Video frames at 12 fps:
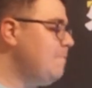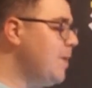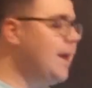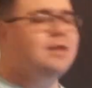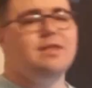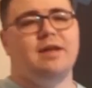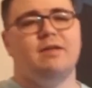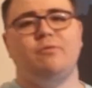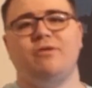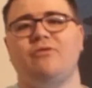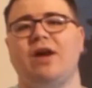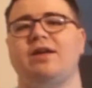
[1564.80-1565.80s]
And then
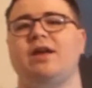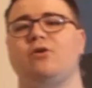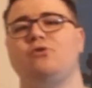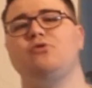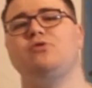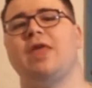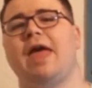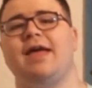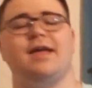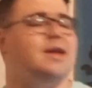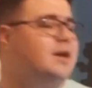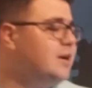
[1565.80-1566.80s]
we find out who
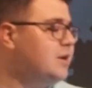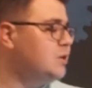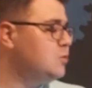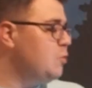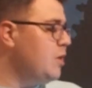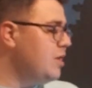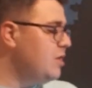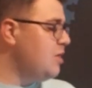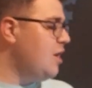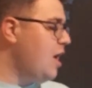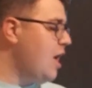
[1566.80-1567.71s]
that is with